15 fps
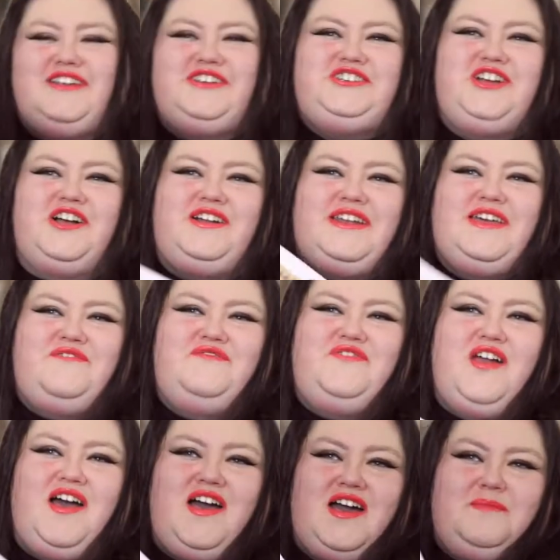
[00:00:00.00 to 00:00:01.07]
chocolate
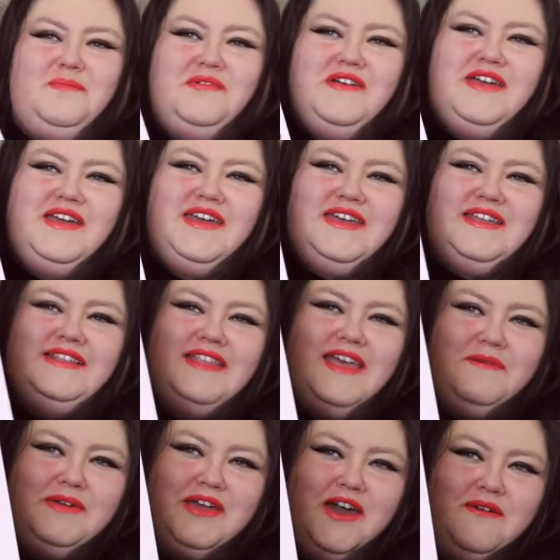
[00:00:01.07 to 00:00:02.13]
frog print,
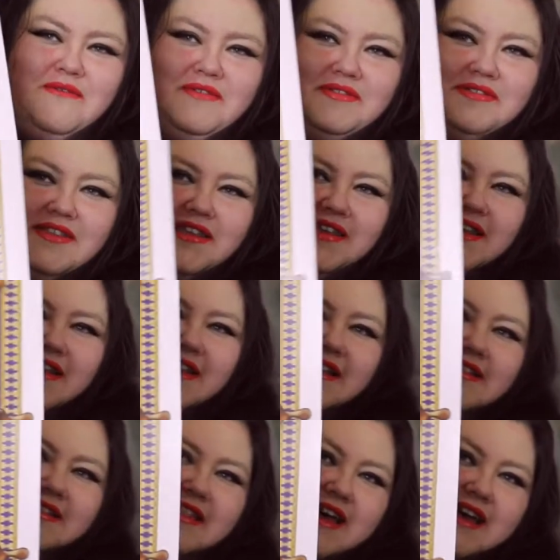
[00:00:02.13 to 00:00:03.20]
there we go.
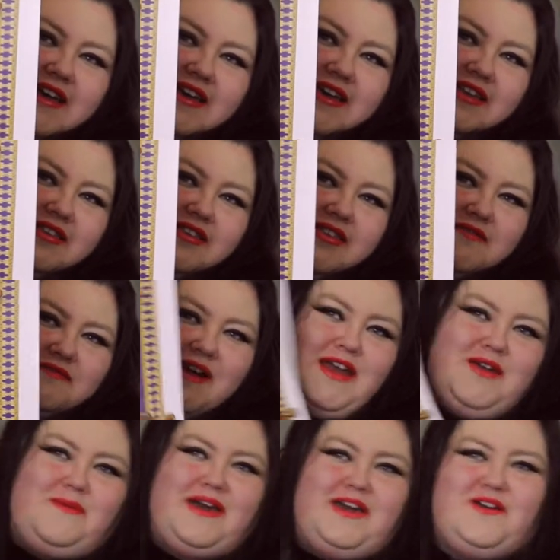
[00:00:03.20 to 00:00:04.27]
That is the
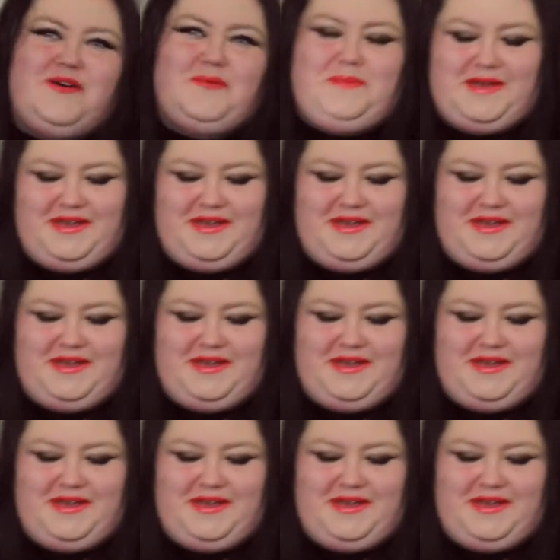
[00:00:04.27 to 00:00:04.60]
right way up.